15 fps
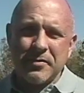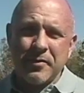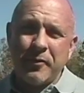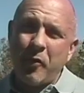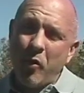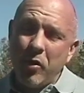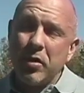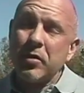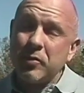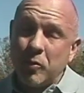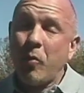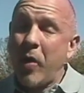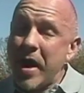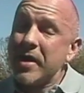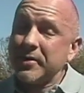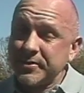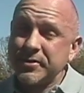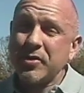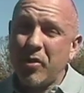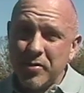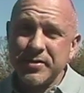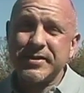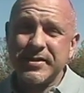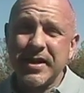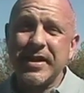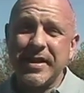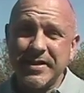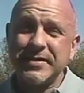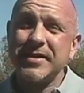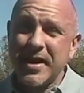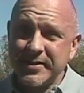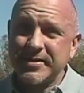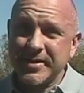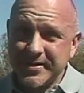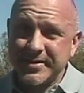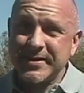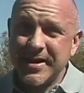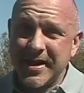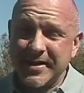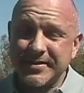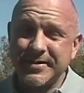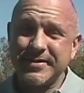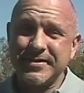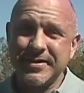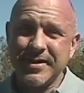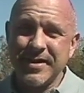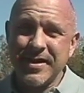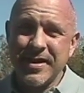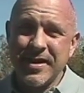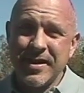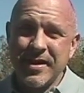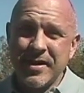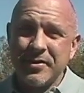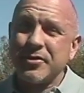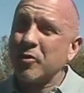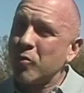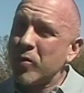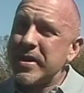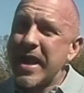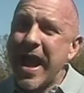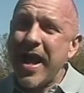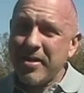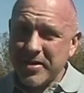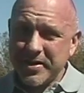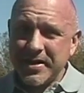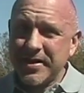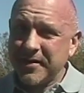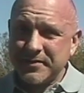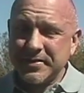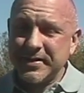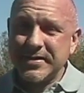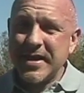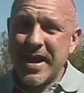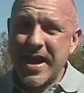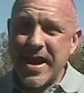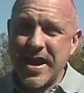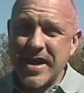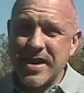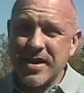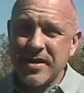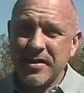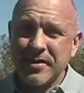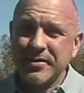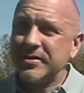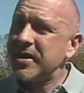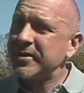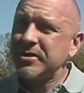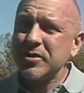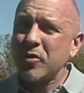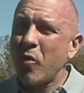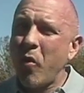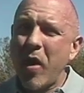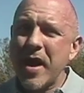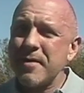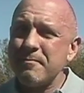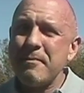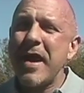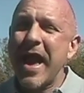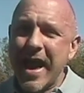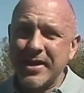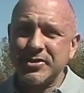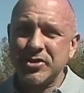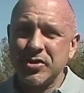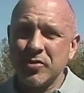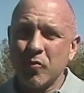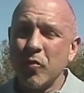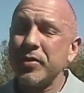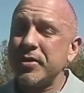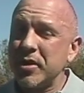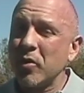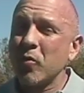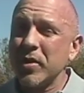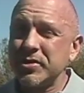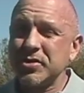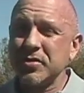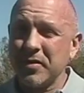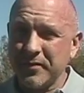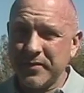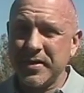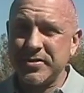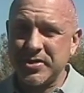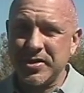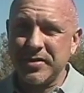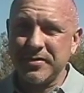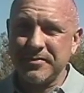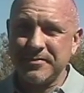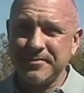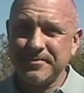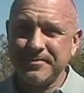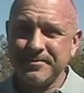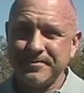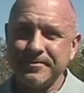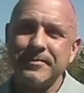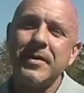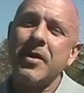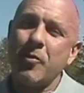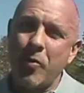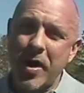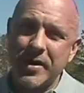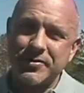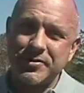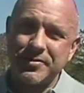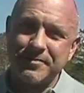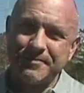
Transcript: for while Soul City does exist, the reality of today doesn't quite match with the original vision. Watch.